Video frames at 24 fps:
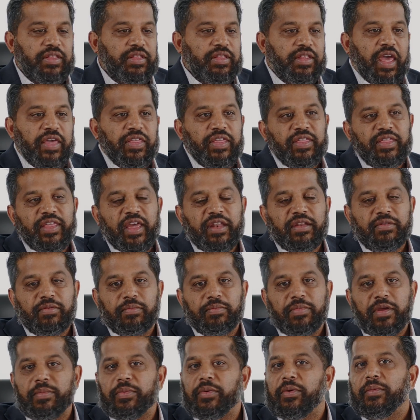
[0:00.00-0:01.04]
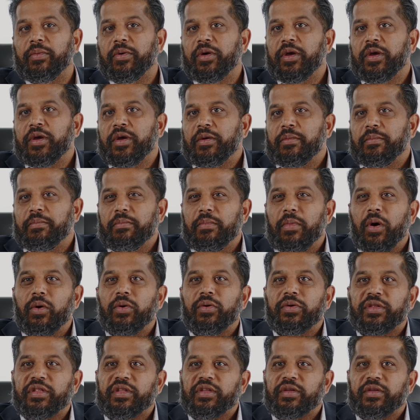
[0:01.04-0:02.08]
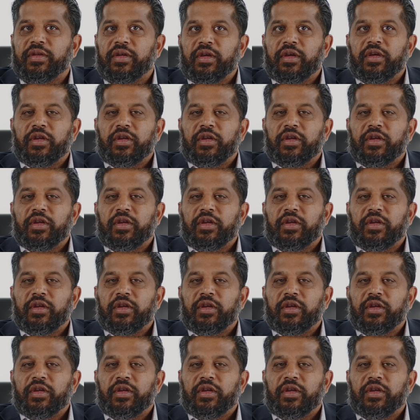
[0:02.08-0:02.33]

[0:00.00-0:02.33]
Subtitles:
I think that's what people most